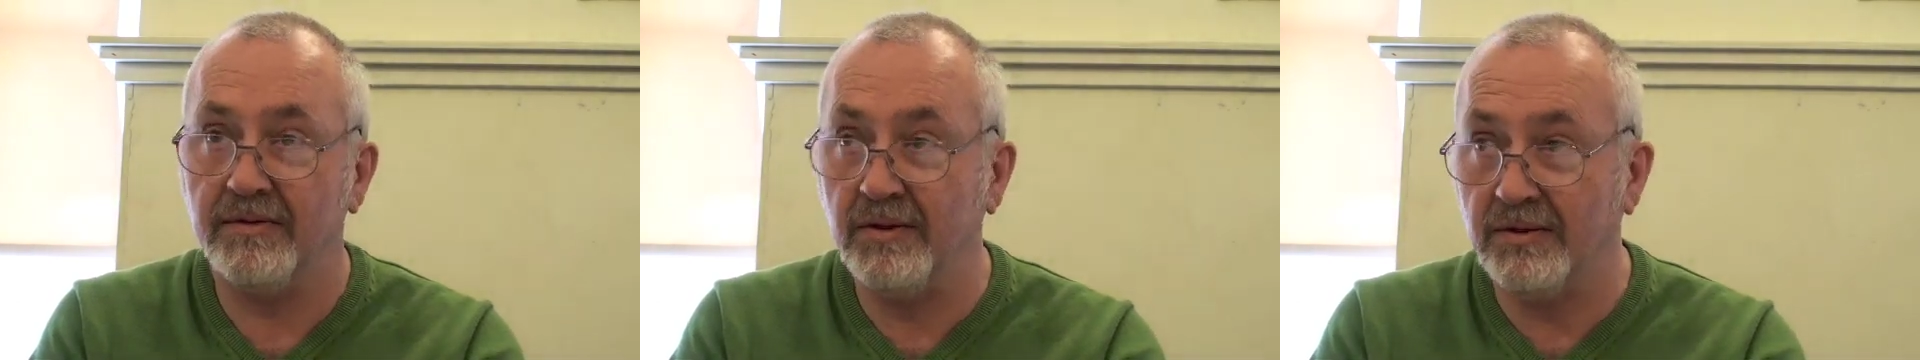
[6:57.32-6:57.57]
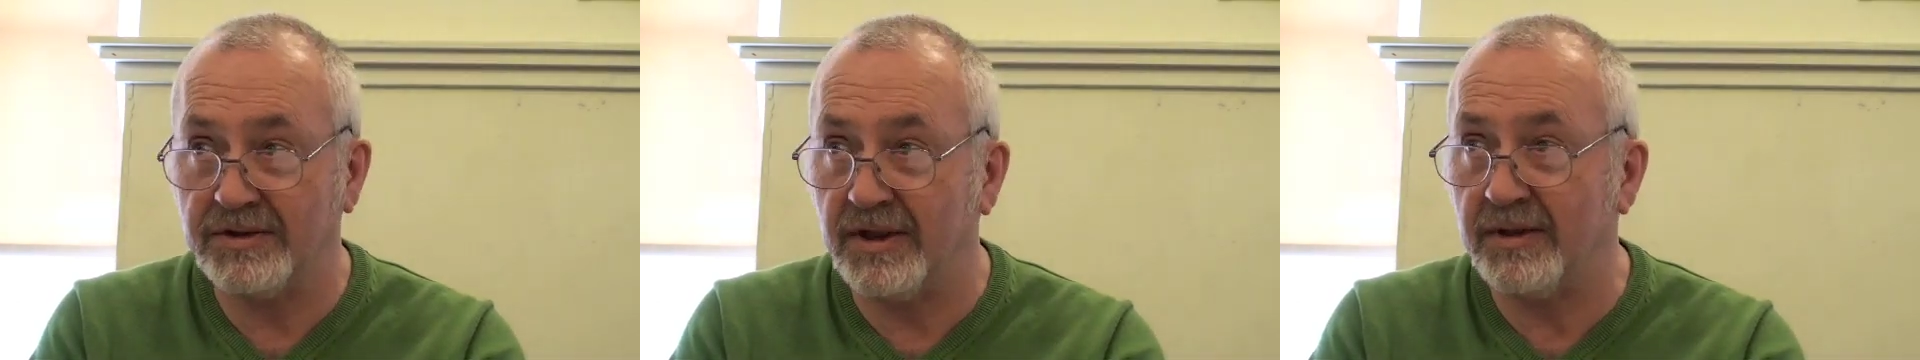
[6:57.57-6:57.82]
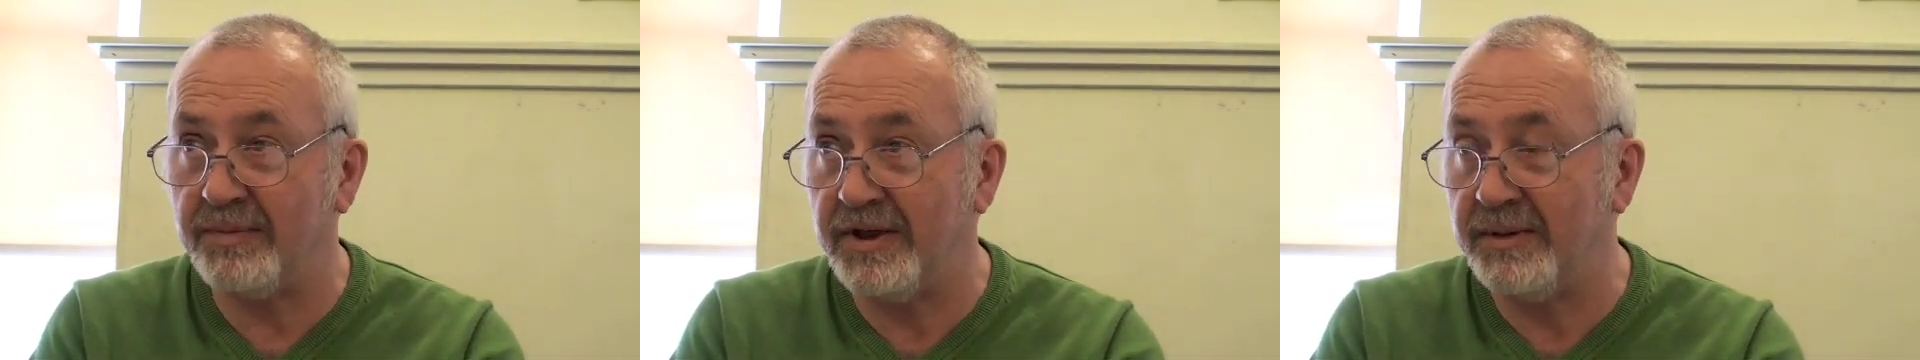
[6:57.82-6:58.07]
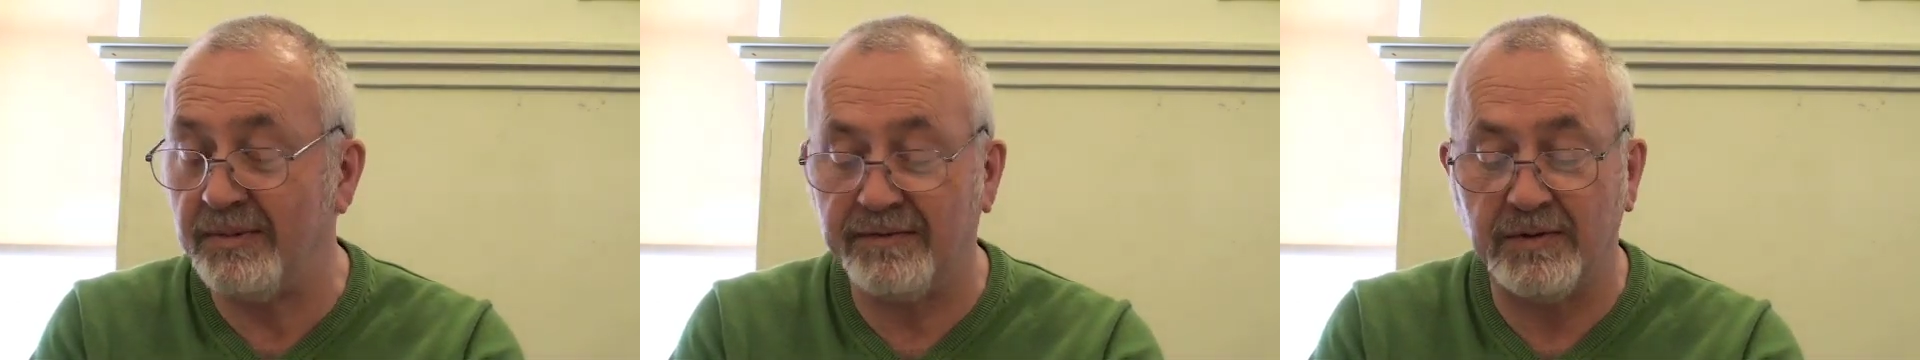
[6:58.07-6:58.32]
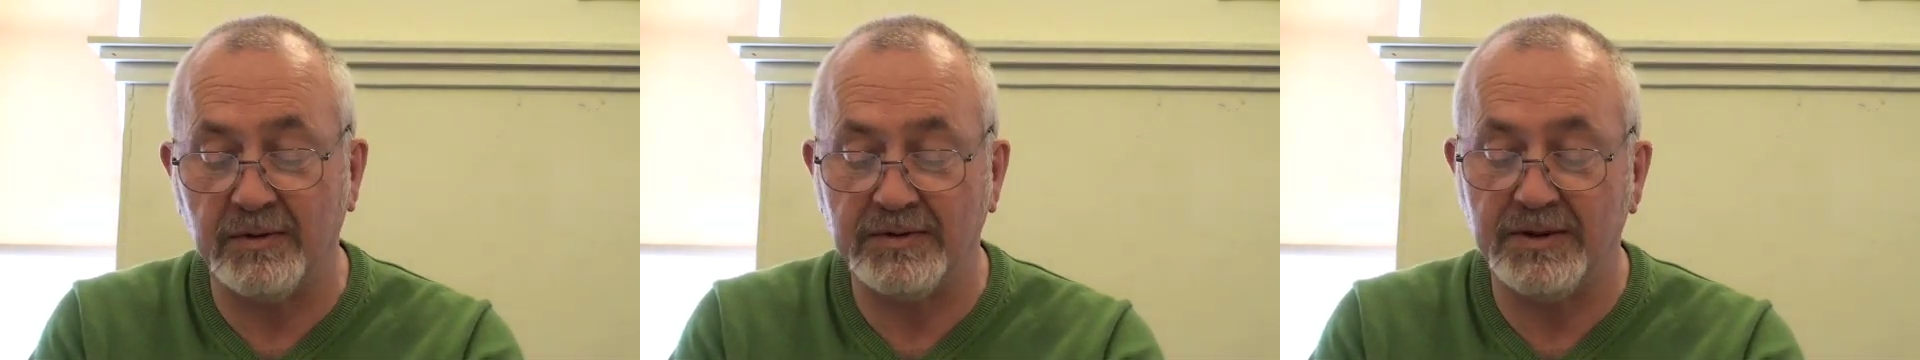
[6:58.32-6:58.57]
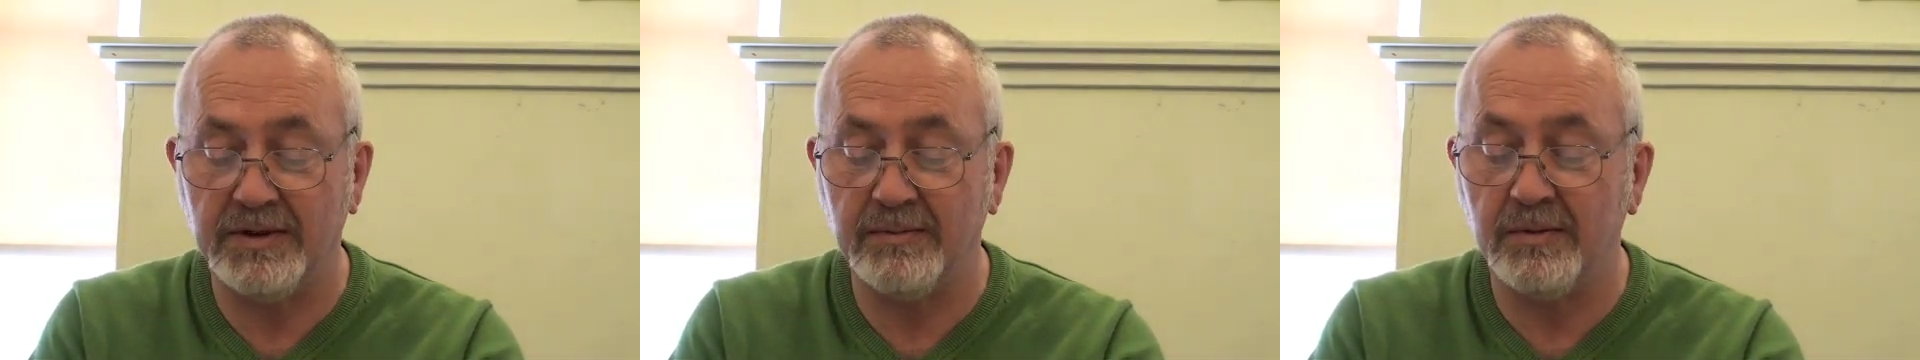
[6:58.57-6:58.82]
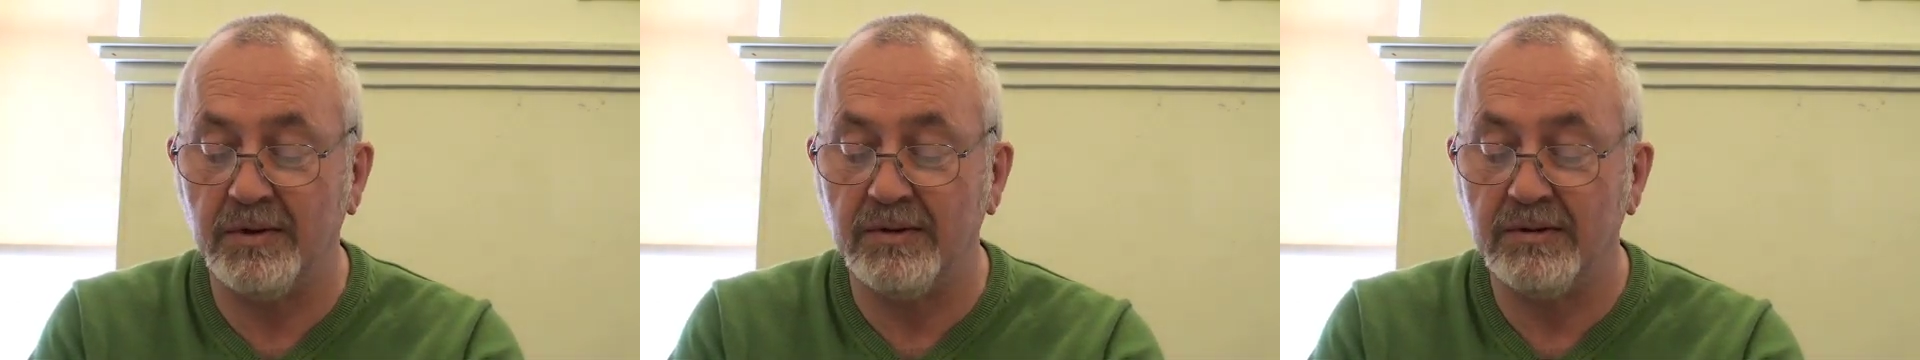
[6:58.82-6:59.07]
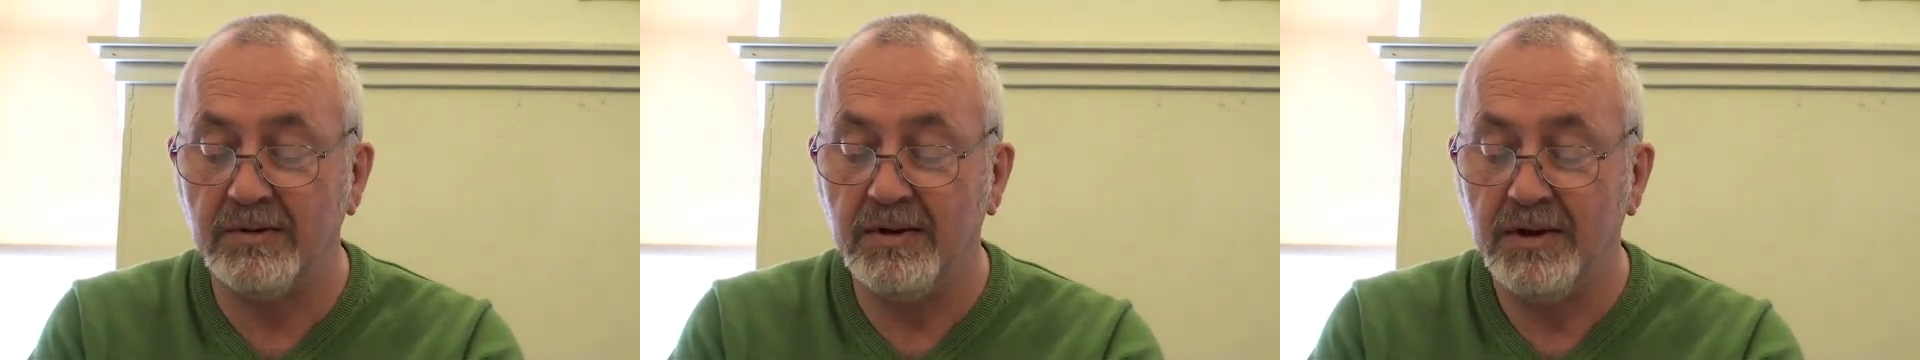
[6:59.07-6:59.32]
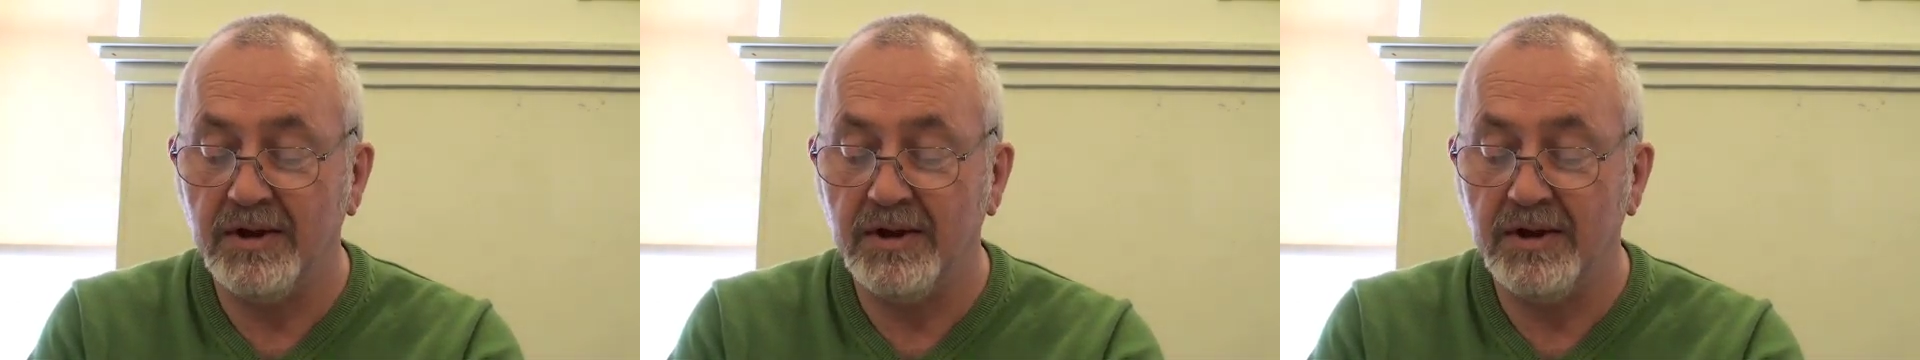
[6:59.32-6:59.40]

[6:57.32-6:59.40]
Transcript: Of course, other people fought in the war.